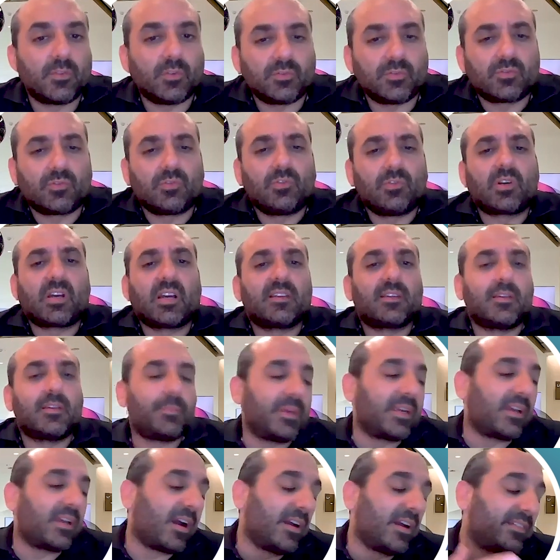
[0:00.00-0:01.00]
So look at the
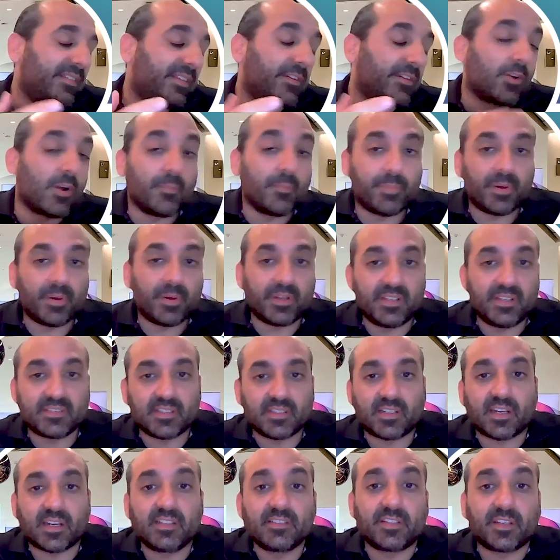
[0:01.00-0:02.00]
big IT companies
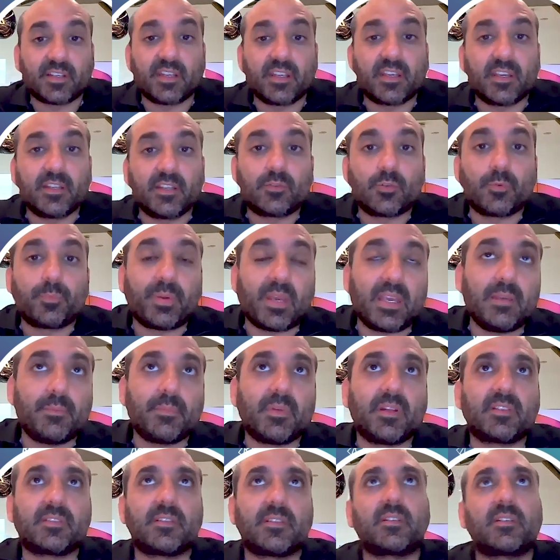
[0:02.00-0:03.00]
that are entering into
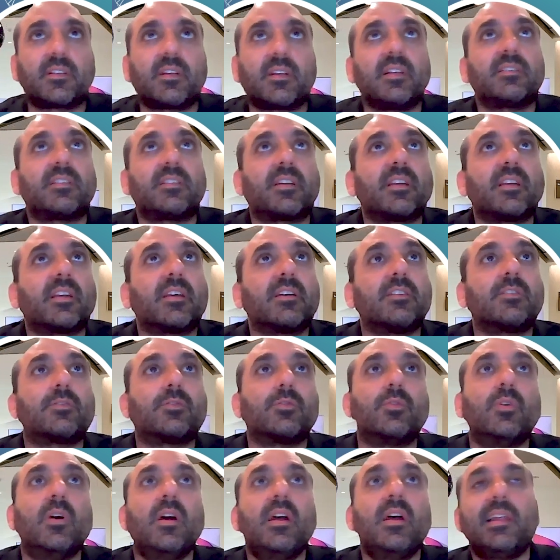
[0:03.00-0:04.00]
payments, that are entering
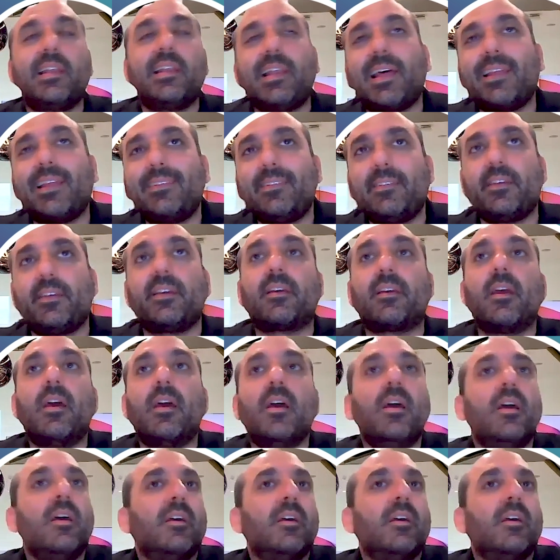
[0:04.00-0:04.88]
into lending.